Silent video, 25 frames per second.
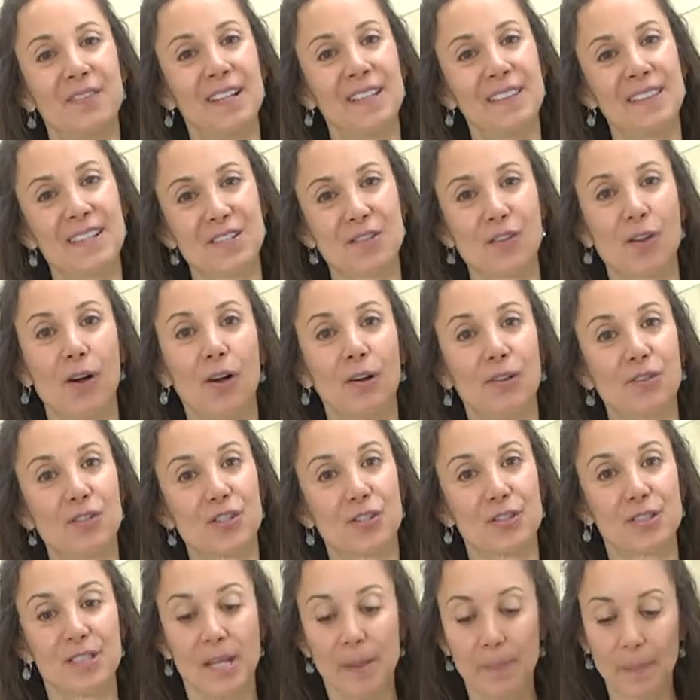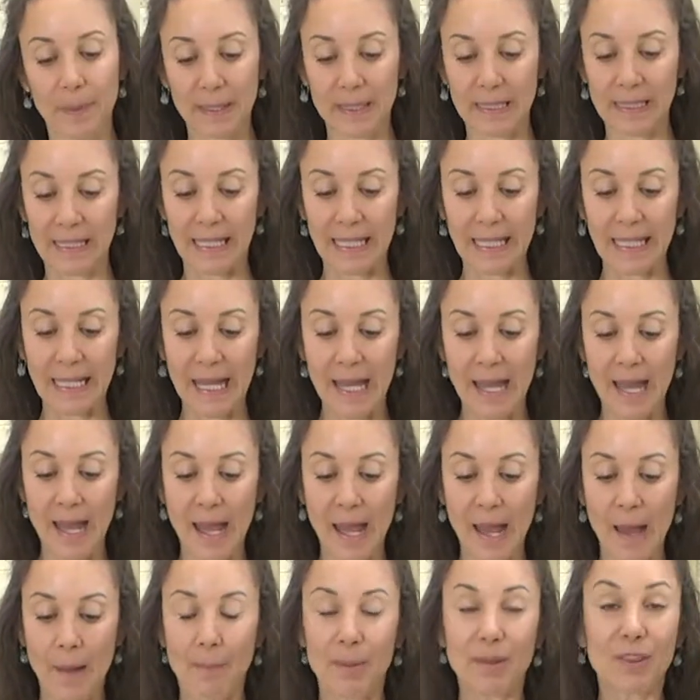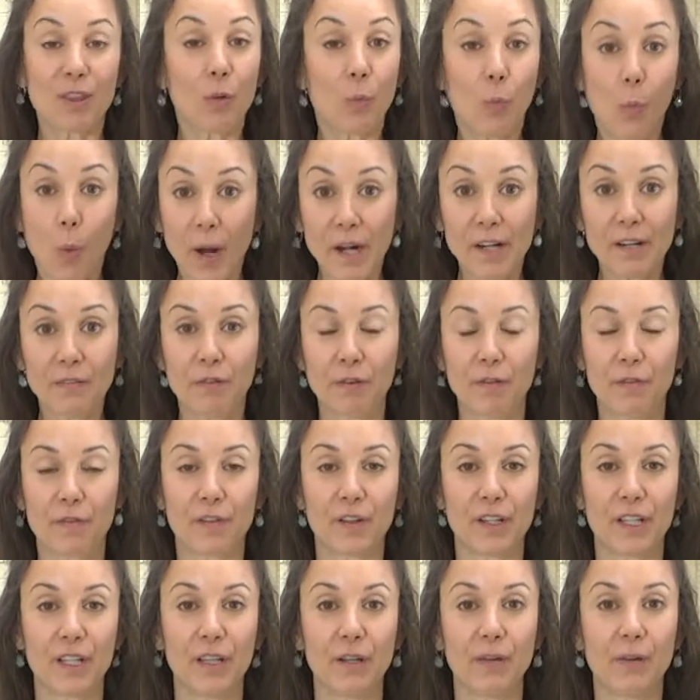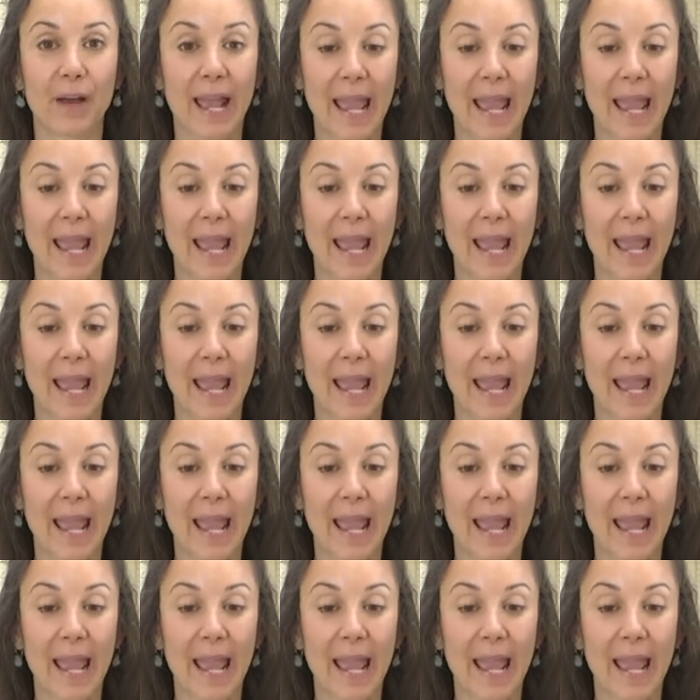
in this culture typically, but they're wonderful for you.